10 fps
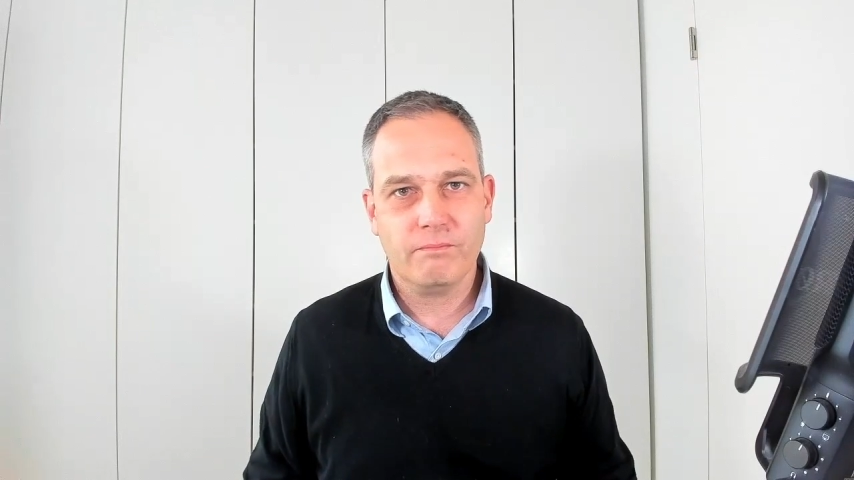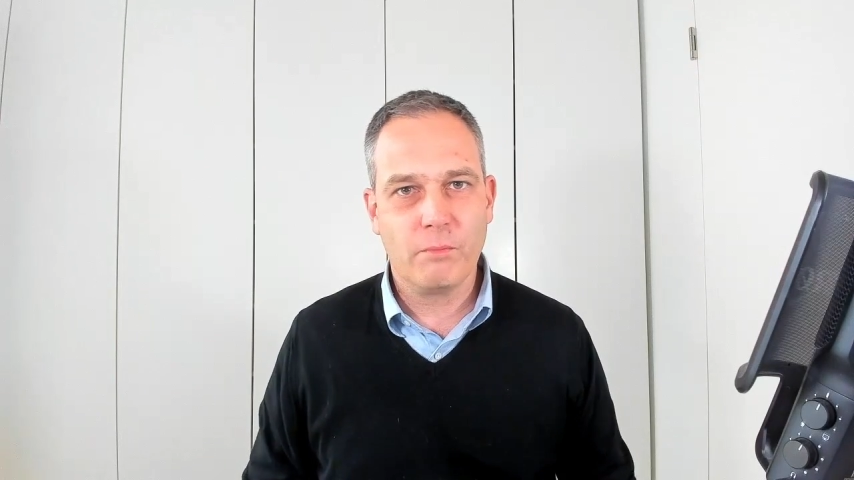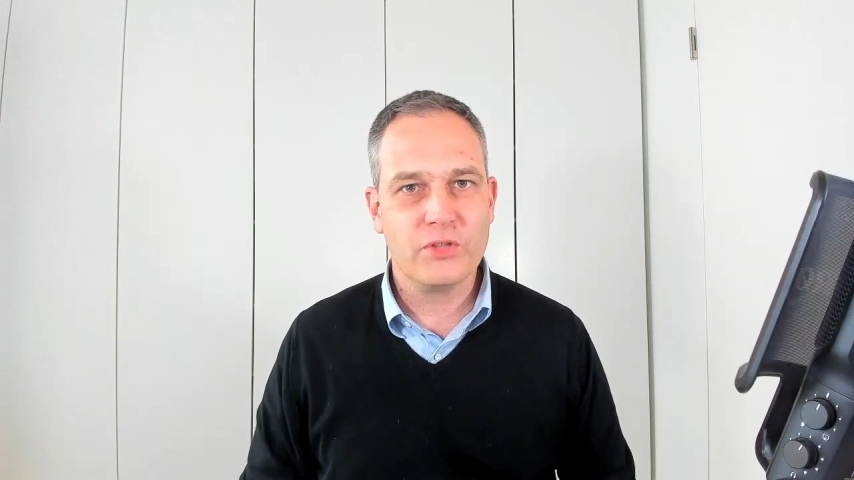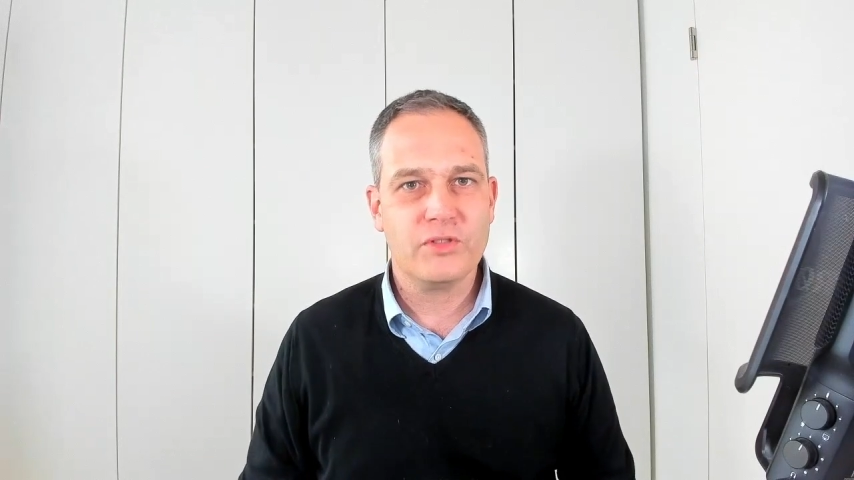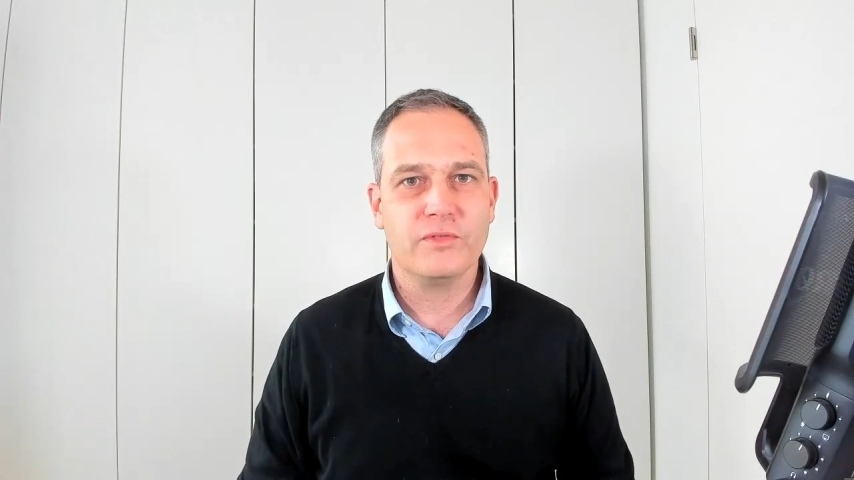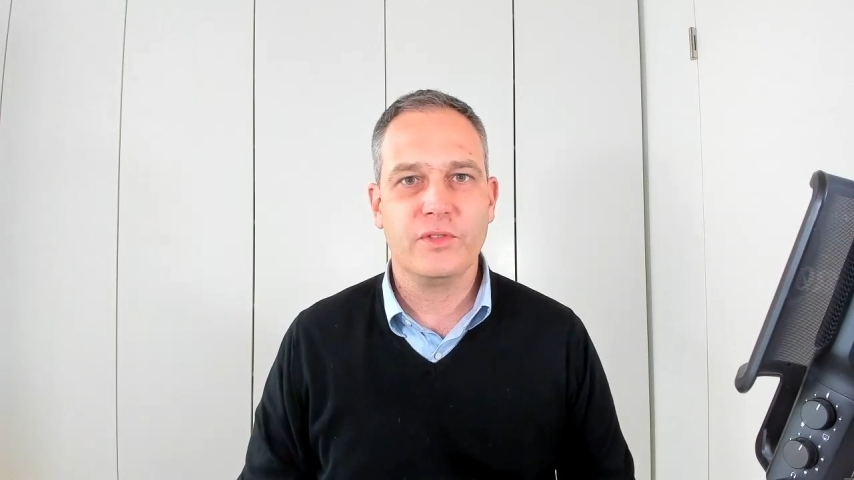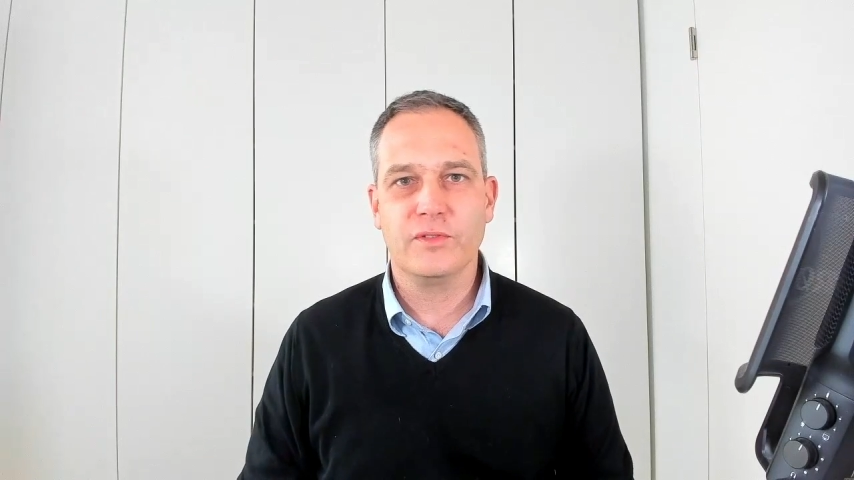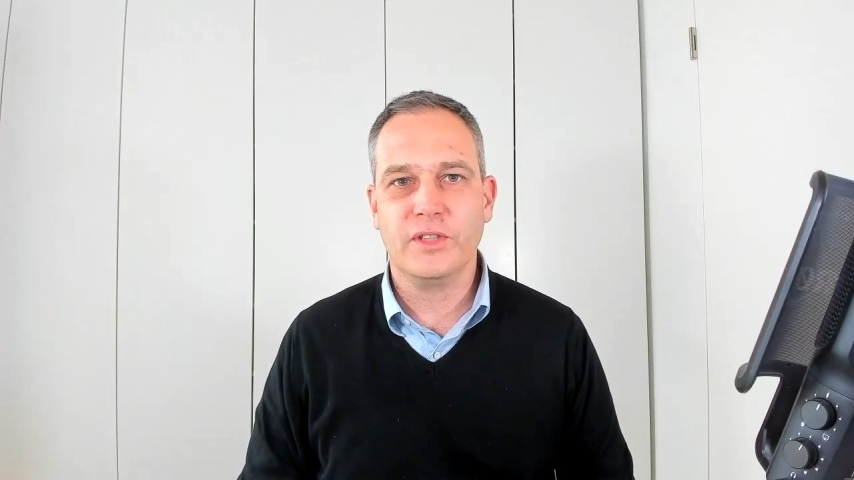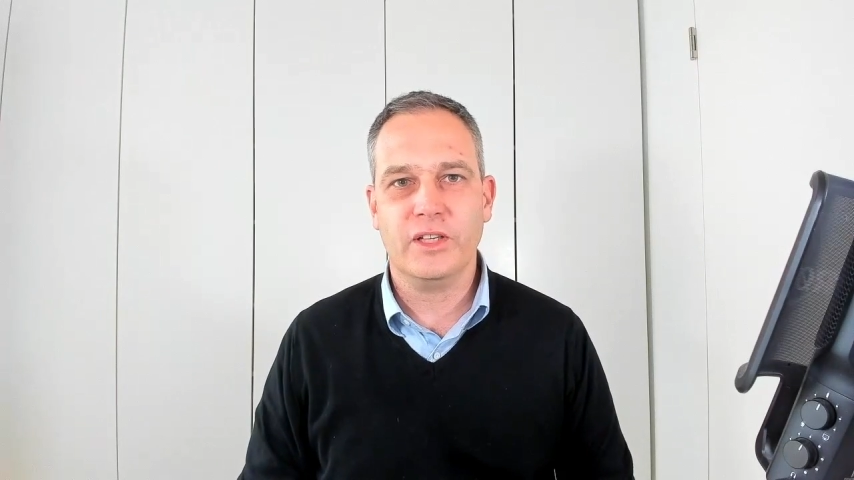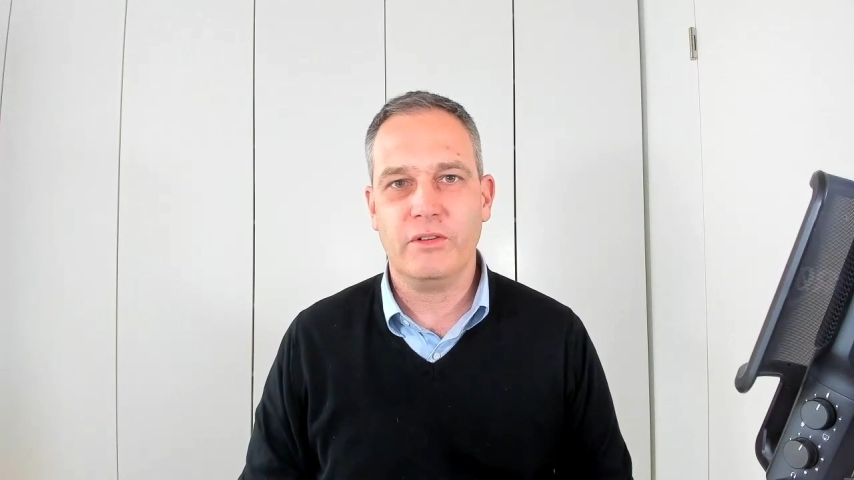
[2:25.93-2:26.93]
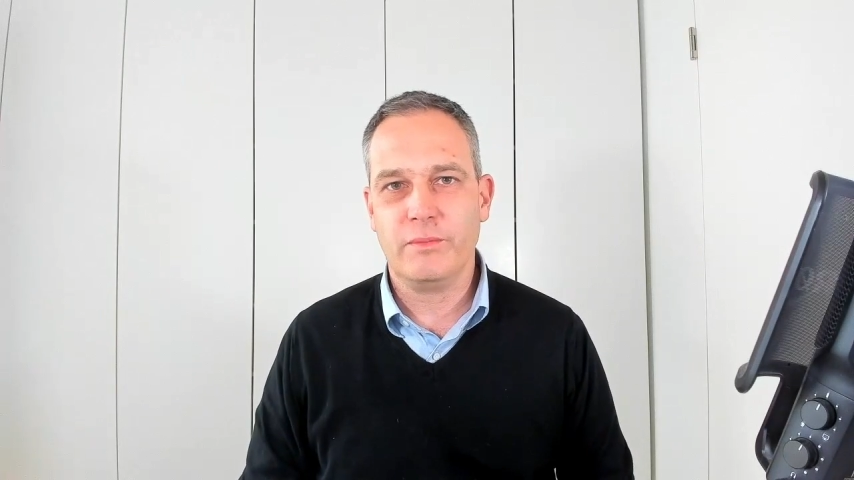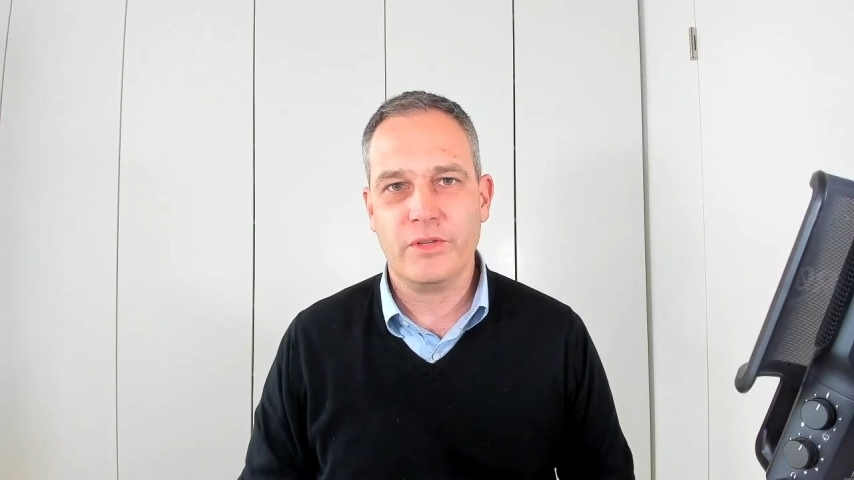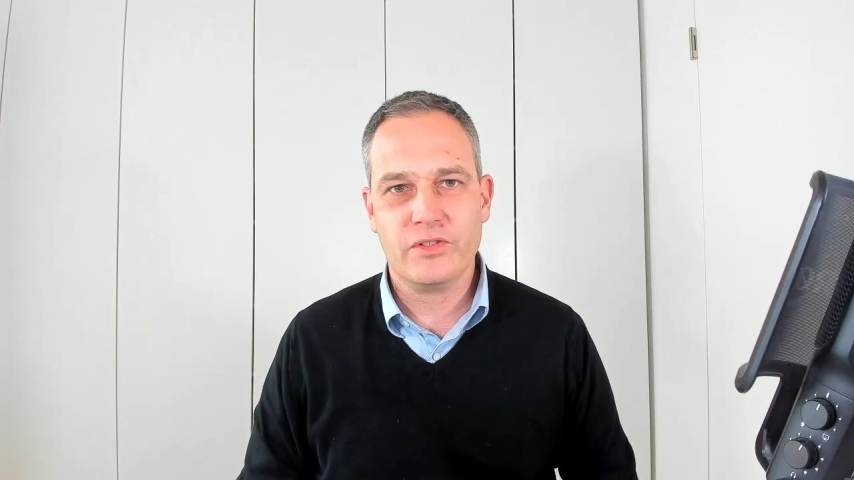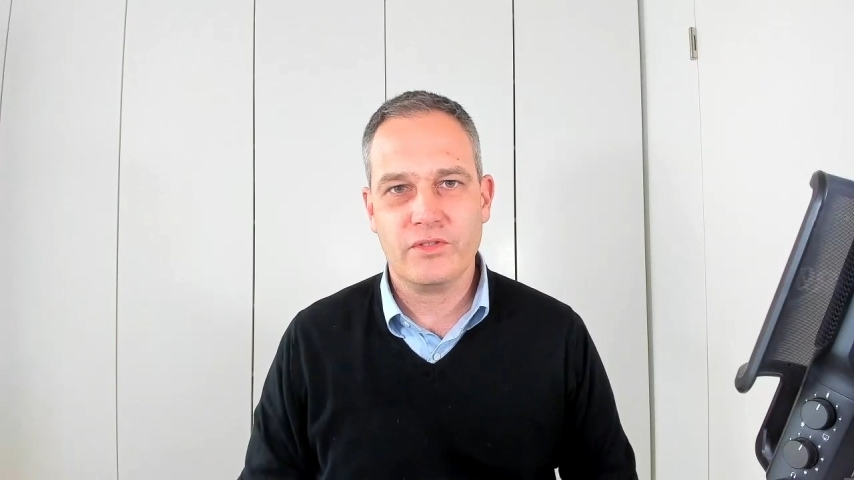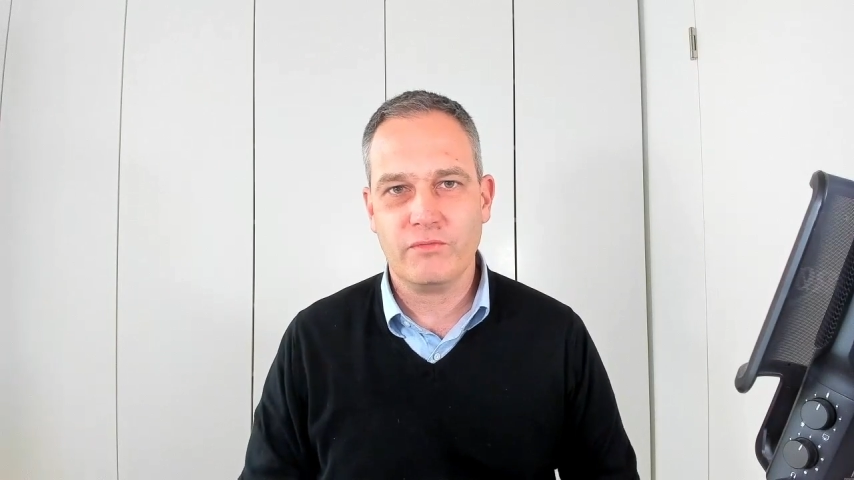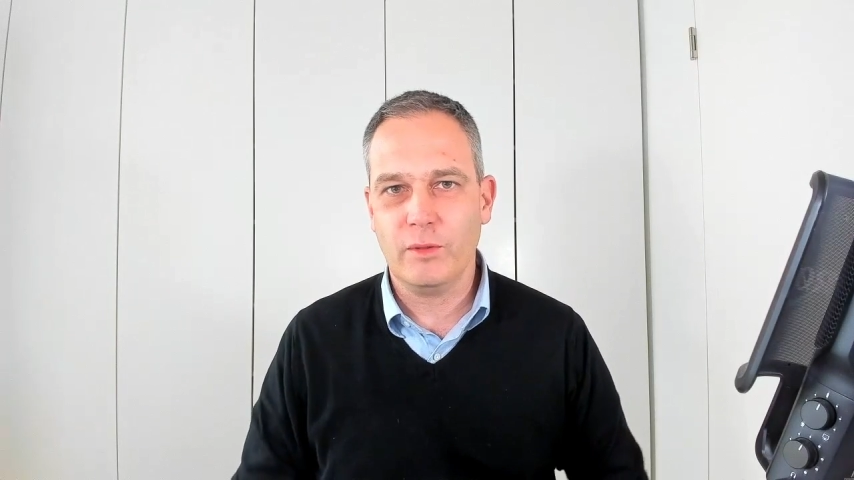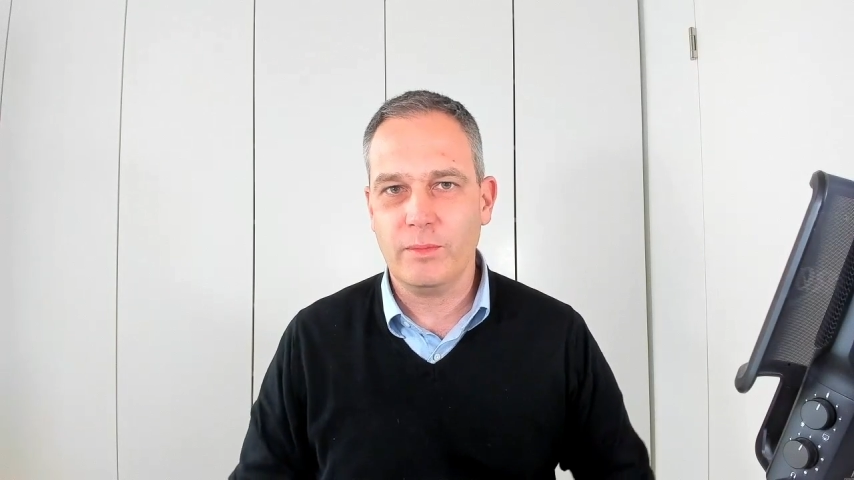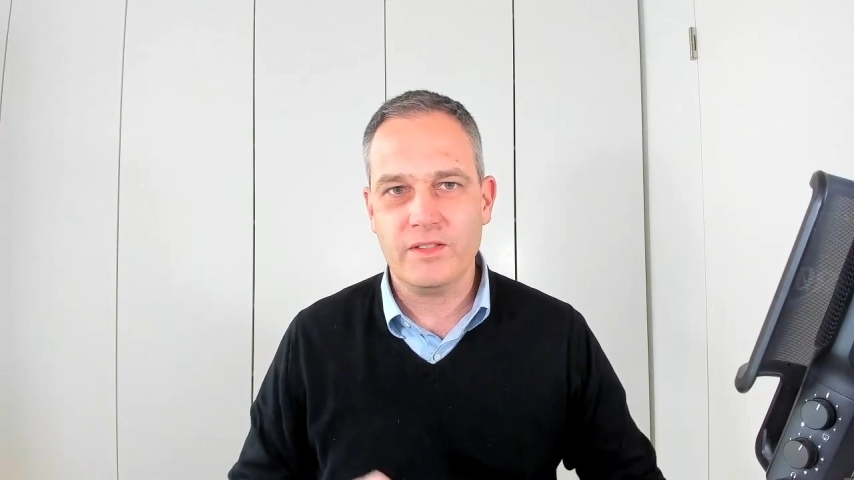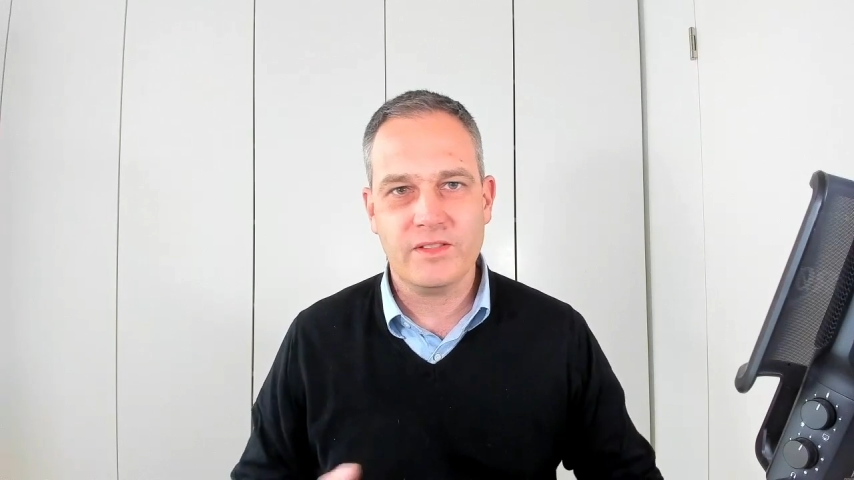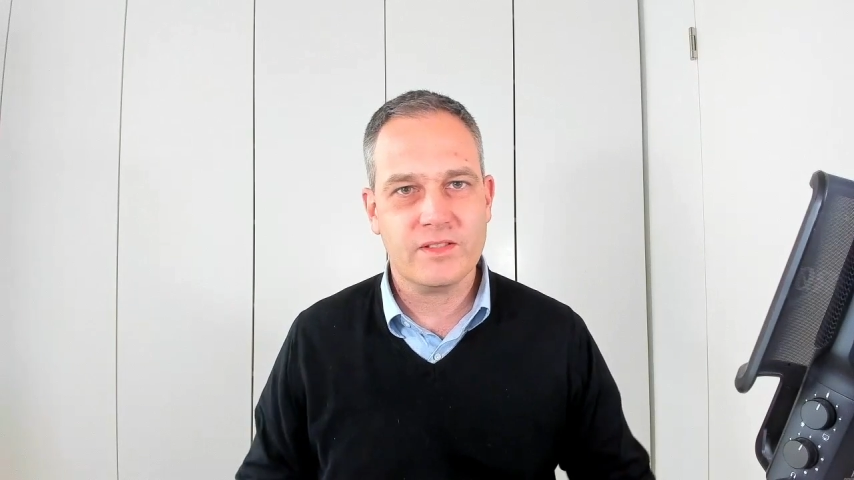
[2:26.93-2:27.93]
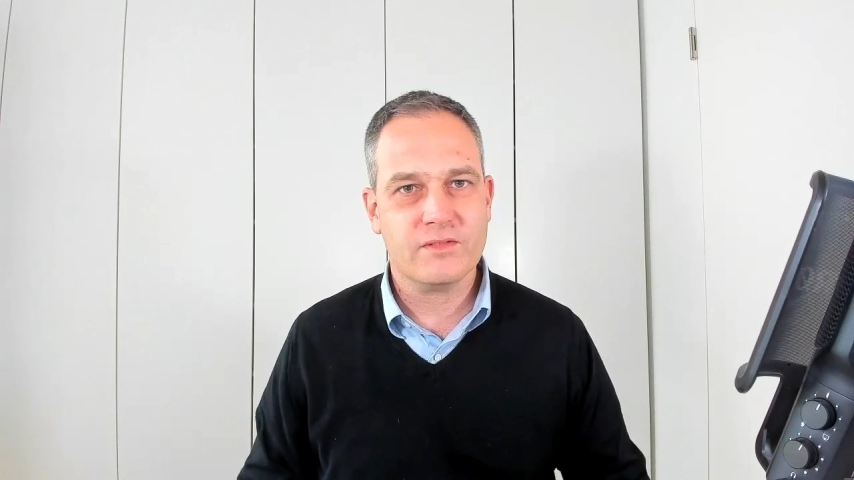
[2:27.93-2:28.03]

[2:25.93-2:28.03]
Most of your firing missions will be